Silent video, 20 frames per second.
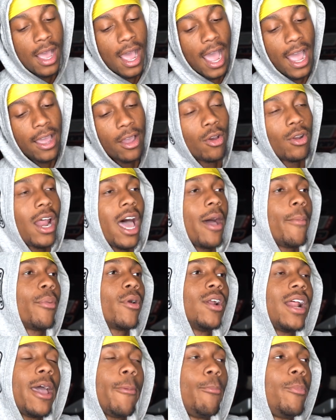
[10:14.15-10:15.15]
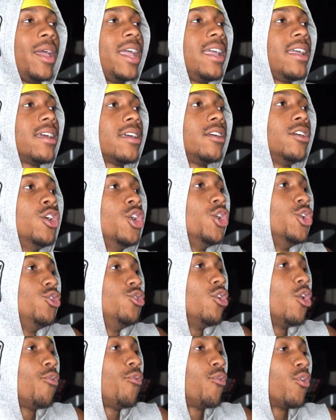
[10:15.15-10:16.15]
I ain't going to lie, bro. That pink,
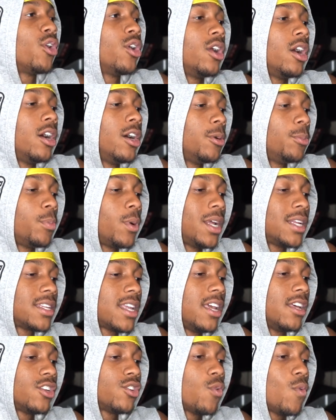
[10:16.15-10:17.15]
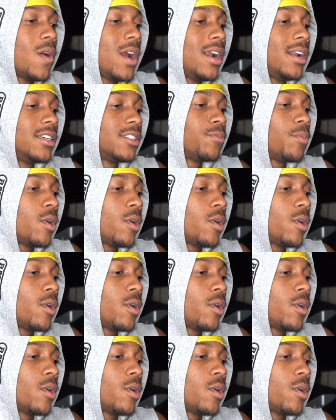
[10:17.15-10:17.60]
you know, for breast cancer awareness,